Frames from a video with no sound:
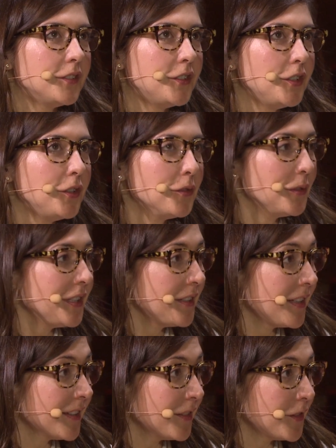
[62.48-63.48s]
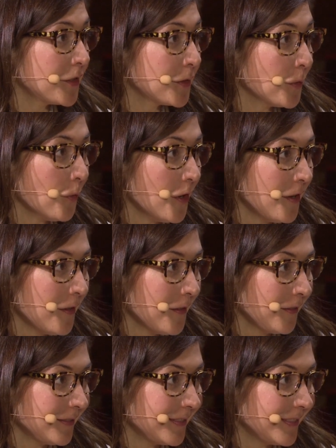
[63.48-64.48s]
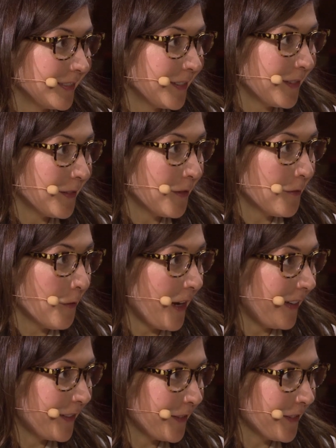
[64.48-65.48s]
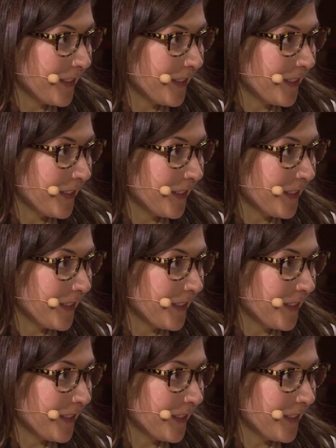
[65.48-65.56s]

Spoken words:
Do you really think that there's one way to do